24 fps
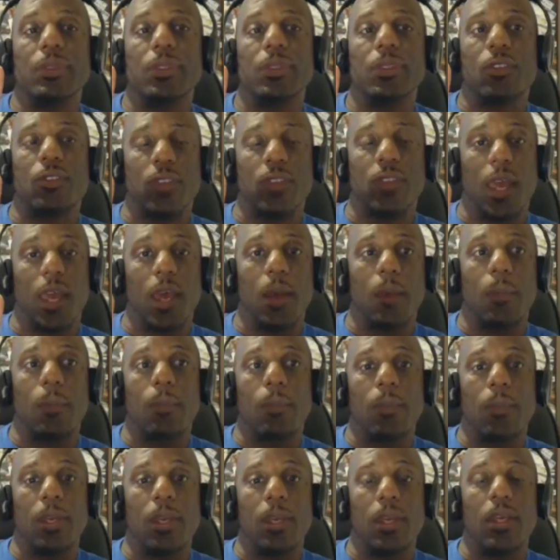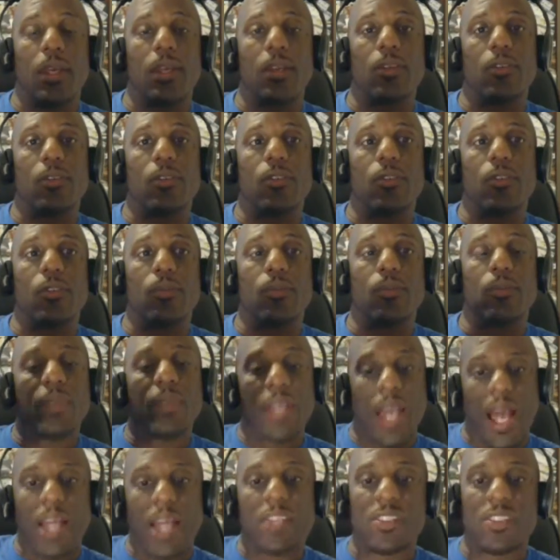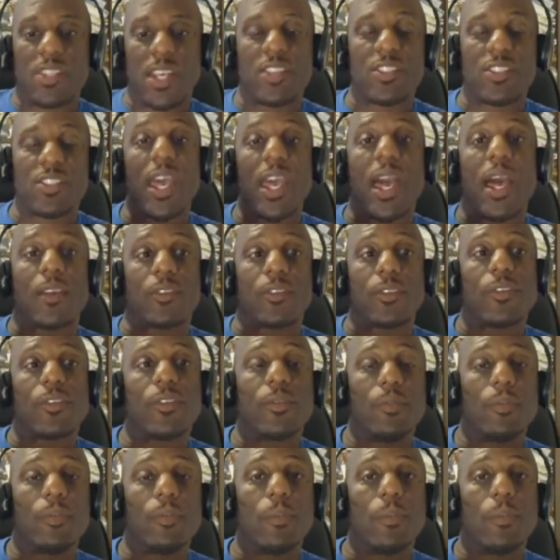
step is God says yes.